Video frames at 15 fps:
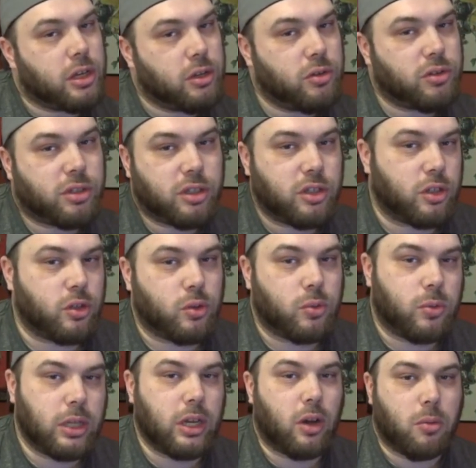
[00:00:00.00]
use the new,
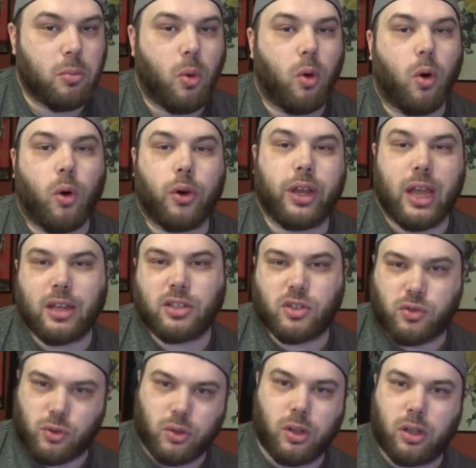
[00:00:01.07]
you know, more
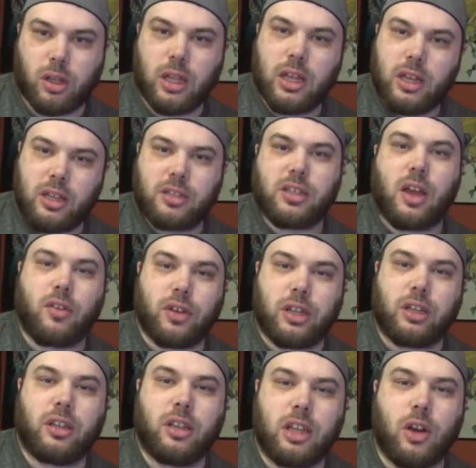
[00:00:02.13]
orchestral
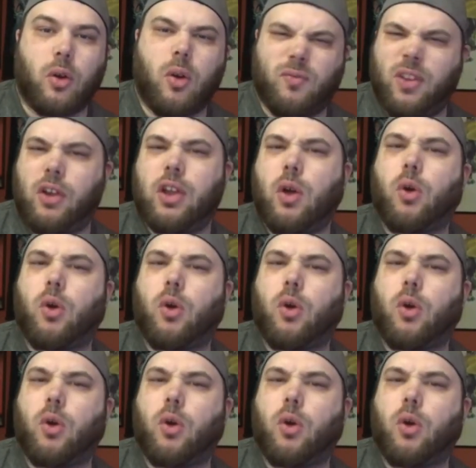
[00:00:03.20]
sounding, you know, very